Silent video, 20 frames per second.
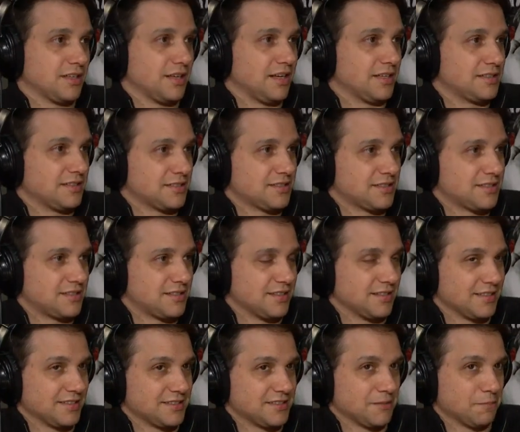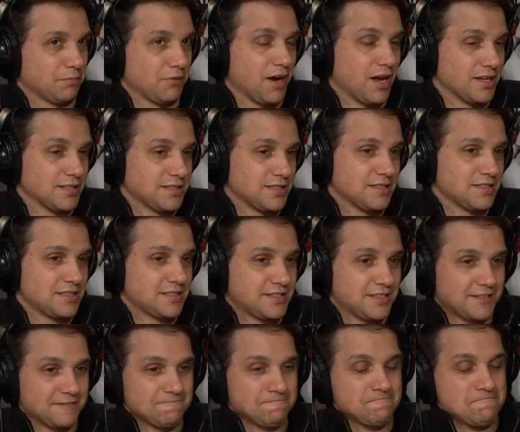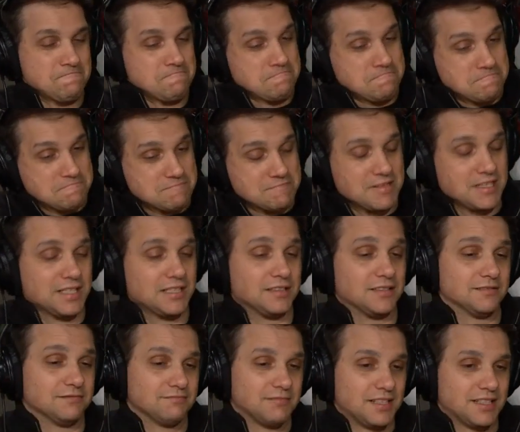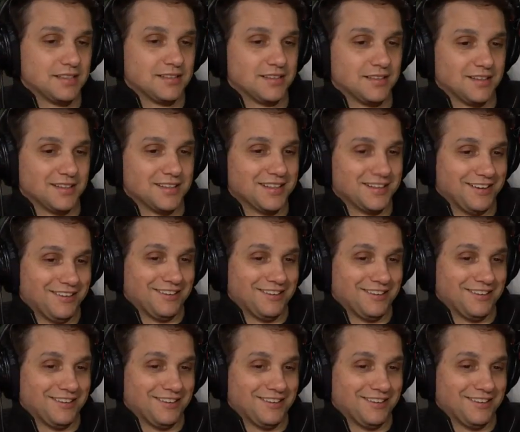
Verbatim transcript: I just uh, surprises you know, I don't know, you know.